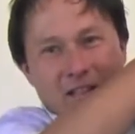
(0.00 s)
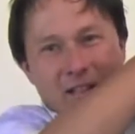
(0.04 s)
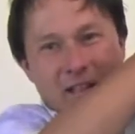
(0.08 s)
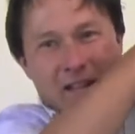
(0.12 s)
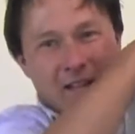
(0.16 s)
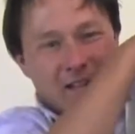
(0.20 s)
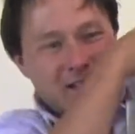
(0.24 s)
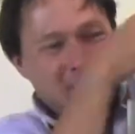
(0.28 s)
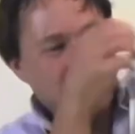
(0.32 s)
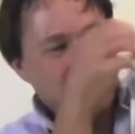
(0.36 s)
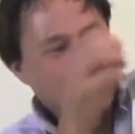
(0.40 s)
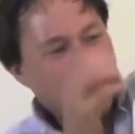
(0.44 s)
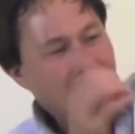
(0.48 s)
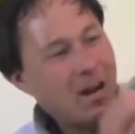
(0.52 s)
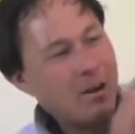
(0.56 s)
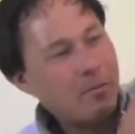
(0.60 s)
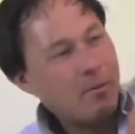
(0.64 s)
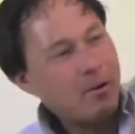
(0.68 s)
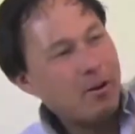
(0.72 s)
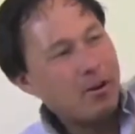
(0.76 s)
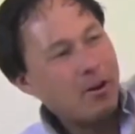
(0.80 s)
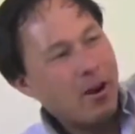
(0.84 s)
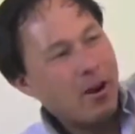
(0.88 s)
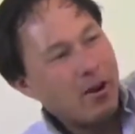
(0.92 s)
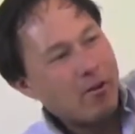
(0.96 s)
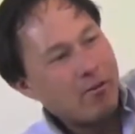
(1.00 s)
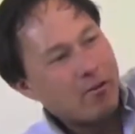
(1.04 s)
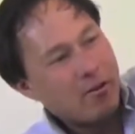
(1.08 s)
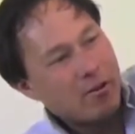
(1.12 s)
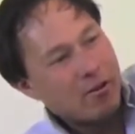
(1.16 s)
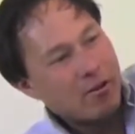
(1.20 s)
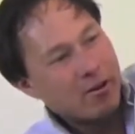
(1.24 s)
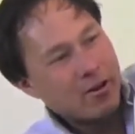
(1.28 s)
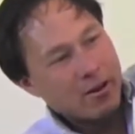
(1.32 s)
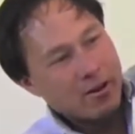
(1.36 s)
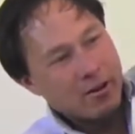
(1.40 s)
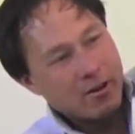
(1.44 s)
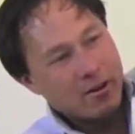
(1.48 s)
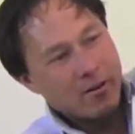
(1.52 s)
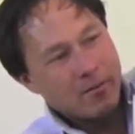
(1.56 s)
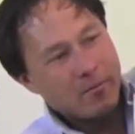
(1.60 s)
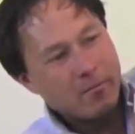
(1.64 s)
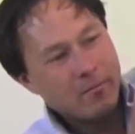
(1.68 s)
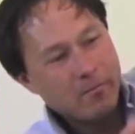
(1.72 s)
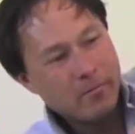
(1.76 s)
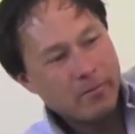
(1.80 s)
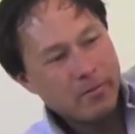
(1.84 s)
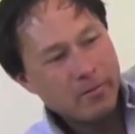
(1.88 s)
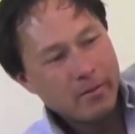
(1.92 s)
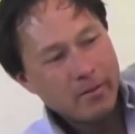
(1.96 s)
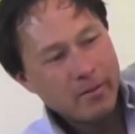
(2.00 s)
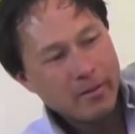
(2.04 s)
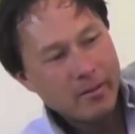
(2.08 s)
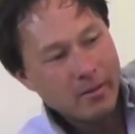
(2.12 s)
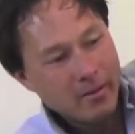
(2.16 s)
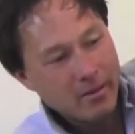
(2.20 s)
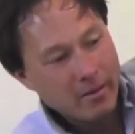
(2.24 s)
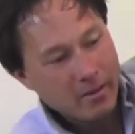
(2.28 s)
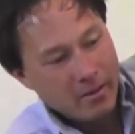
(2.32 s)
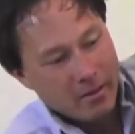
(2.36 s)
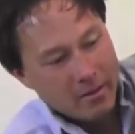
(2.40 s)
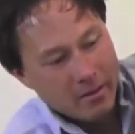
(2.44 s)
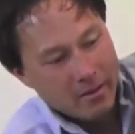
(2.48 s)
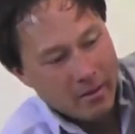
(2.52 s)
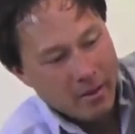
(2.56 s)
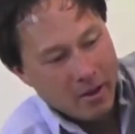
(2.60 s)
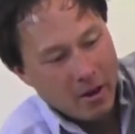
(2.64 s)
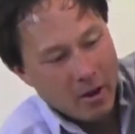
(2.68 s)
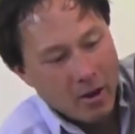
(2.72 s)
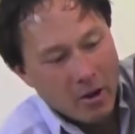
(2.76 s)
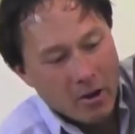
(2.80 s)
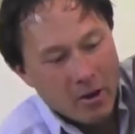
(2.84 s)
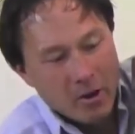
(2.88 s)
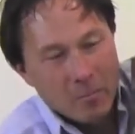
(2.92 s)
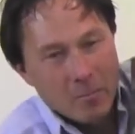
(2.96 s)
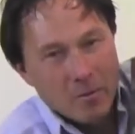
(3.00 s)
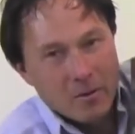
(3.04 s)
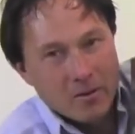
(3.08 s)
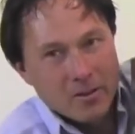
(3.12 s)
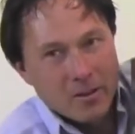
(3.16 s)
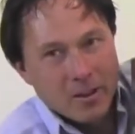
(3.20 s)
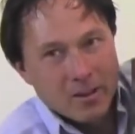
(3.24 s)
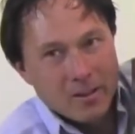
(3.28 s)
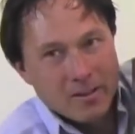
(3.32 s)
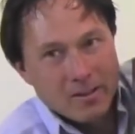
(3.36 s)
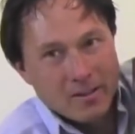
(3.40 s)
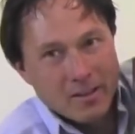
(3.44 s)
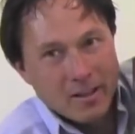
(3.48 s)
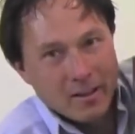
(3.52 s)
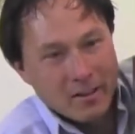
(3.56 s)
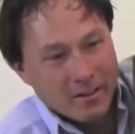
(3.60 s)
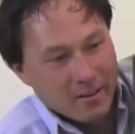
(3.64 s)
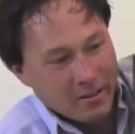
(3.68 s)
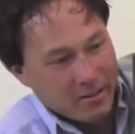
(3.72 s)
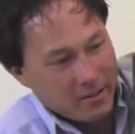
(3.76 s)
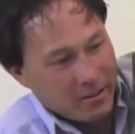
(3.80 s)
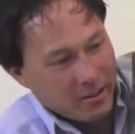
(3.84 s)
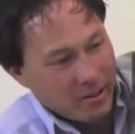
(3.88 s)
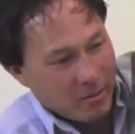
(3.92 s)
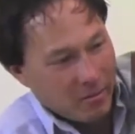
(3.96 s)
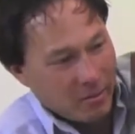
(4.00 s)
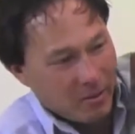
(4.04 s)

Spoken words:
Excalibur dehydrator here. 100% stainless steel.